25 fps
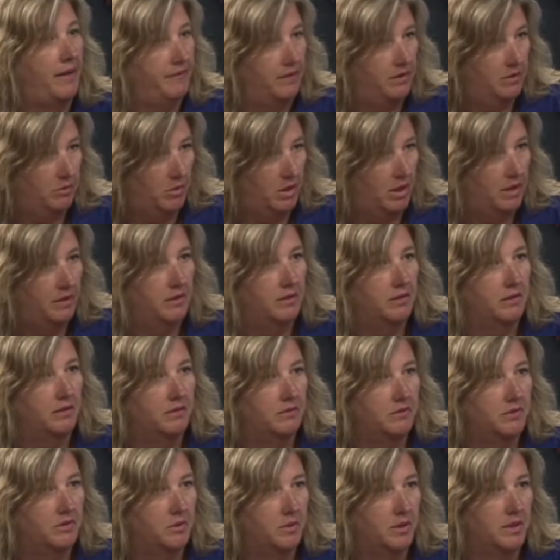having the one at the mm
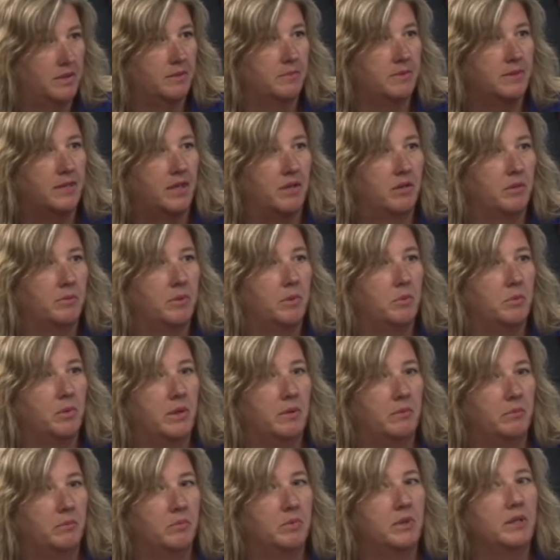-hmm. tourism center, but
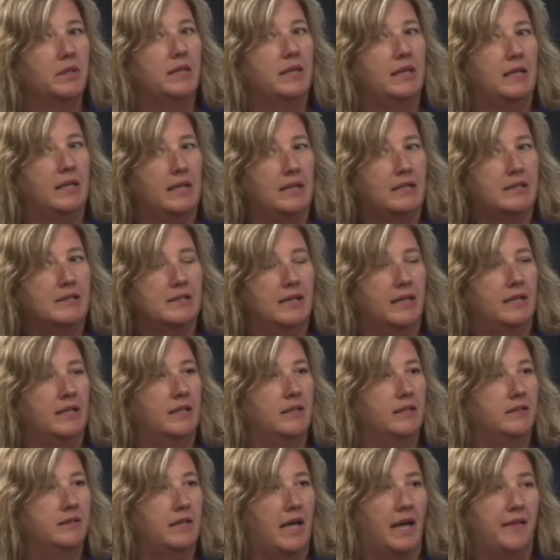we're really
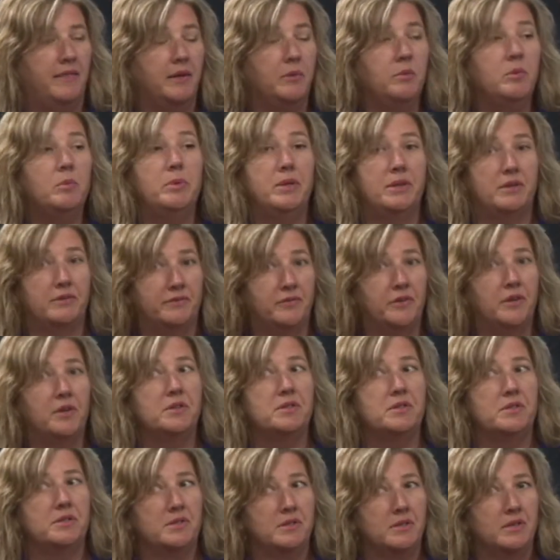excited. I think we'll be the
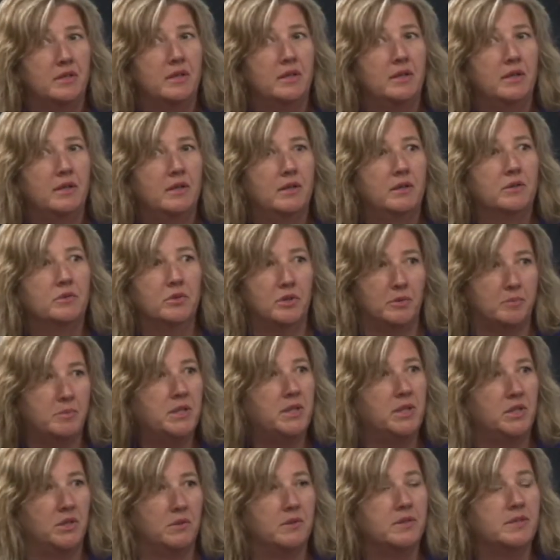first group
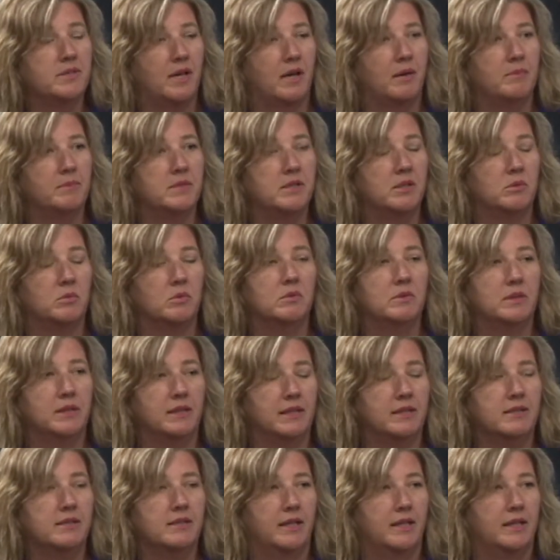to use them. So we're really
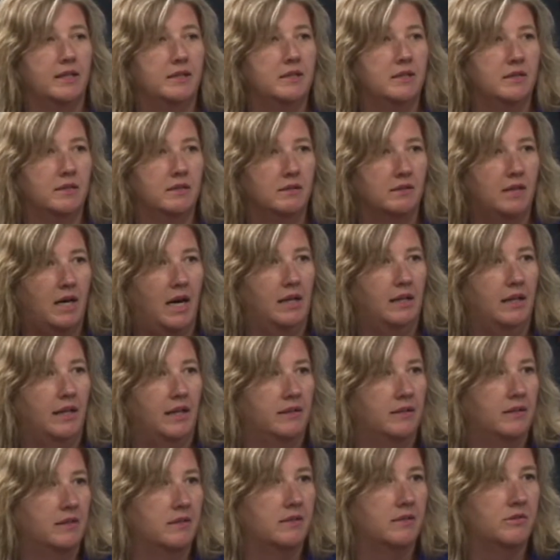excited to
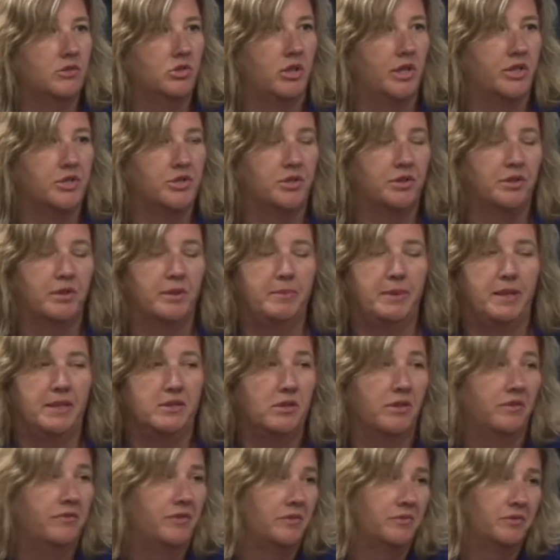highlight this right. treasure. I mean, it's
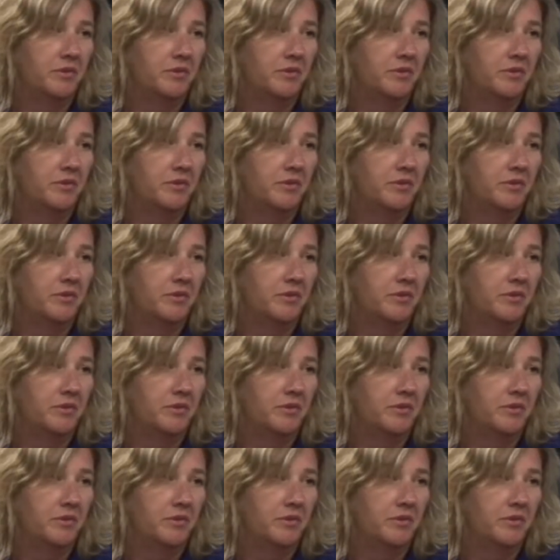off of